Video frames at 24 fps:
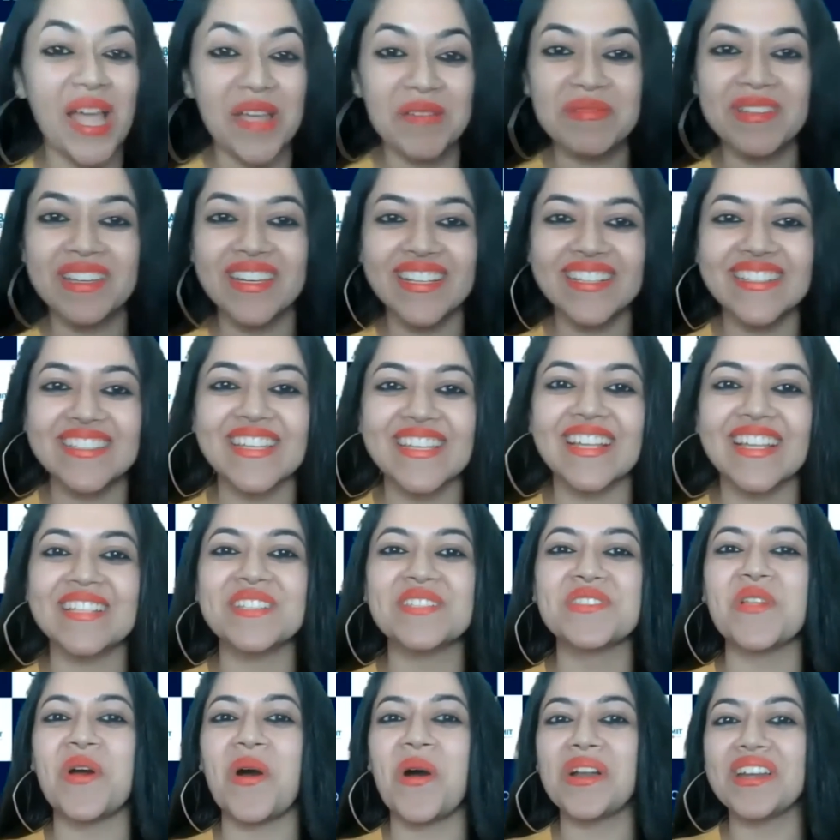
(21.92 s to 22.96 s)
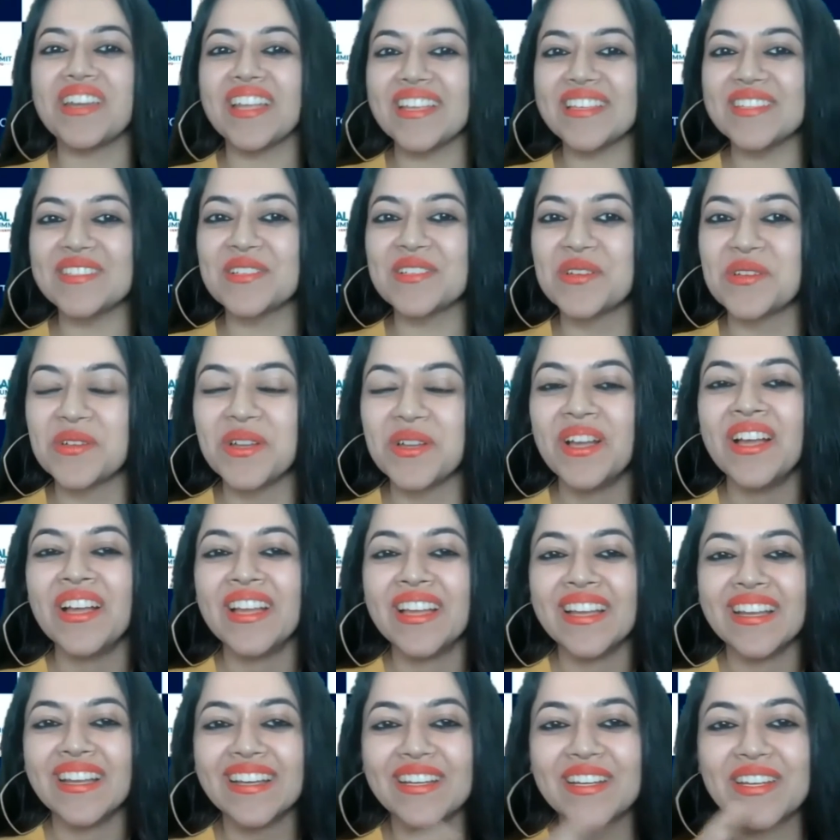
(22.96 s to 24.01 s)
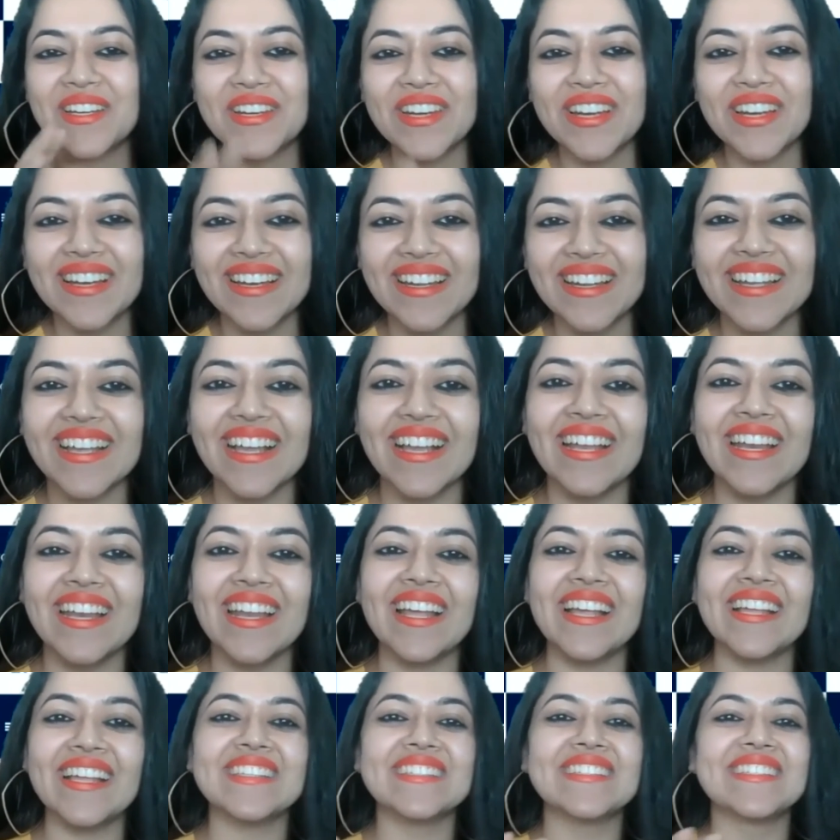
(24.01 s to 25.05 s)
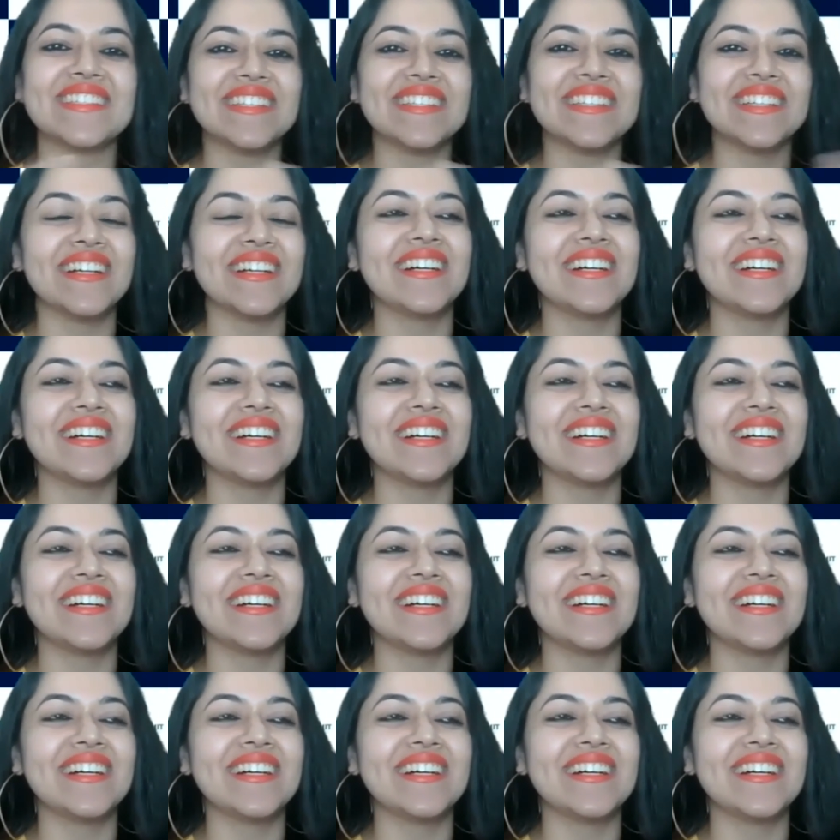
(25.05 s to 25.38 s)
I mean it's not as grilling and as